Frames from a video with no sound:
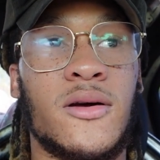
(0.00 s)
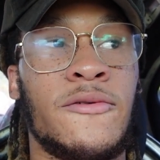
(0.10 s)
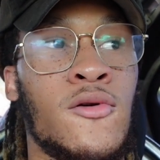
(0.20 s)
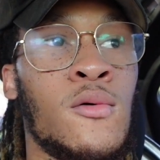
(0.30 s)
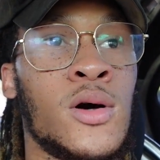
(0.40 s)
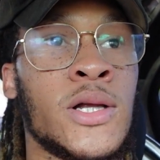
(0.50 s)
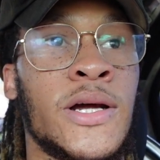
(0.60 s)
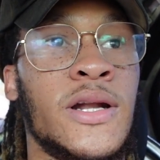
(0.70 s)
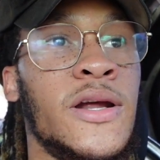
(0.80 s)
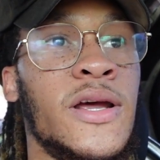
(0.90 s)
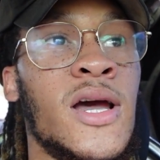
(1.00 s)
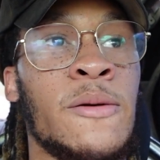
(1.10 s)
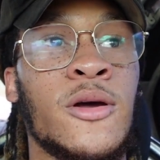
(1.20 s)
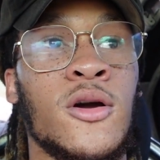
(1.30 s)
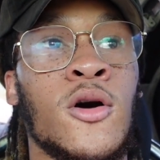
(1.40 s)
four-wheeler, and then he
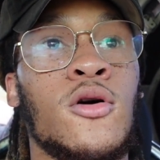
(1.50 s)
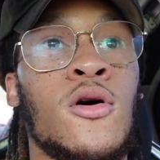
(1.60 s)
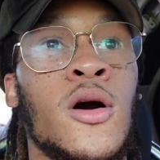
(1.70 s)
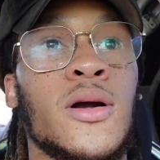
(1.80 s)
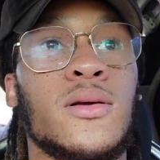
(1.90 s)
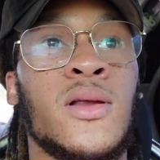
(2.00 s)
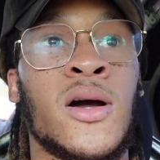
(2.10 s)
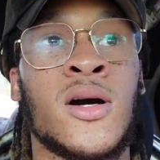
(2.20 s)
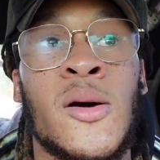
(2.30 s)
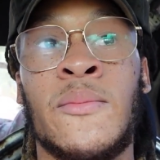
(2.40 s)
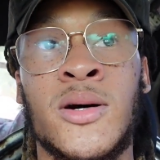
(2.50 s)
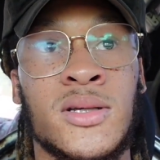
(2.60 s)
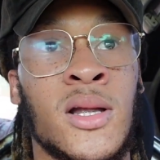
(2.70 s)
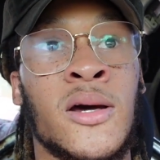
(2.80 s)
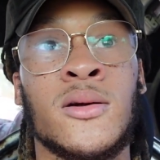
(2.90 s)
got me a go-kart like a couple
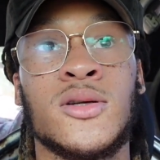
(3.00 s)
months later.